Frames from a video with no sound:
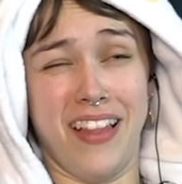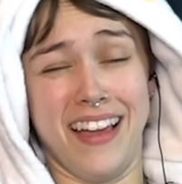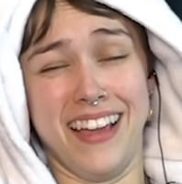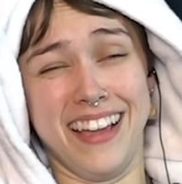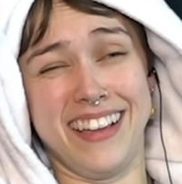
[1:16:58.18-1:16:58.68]

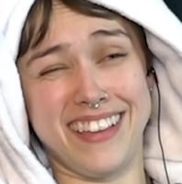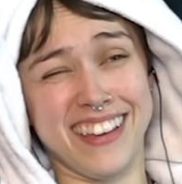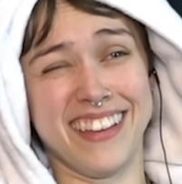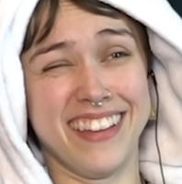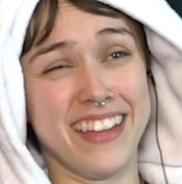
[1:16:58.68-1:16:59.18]

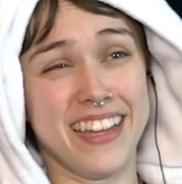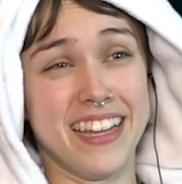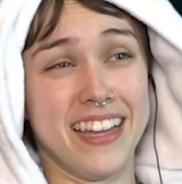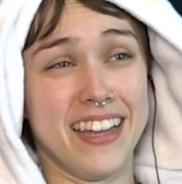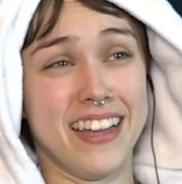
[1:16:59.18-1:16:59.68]
like
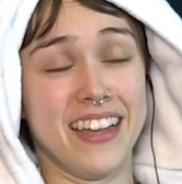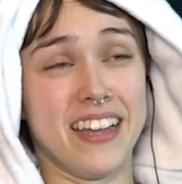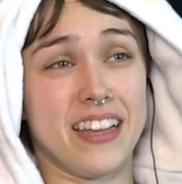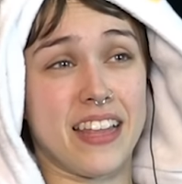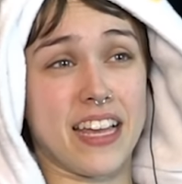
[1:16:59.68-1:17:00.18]

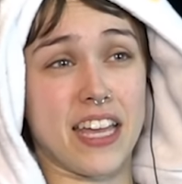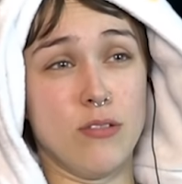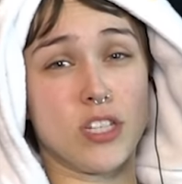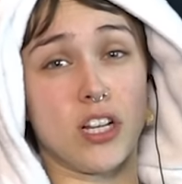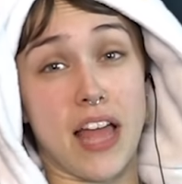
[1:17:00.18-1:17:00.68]
like he was gonna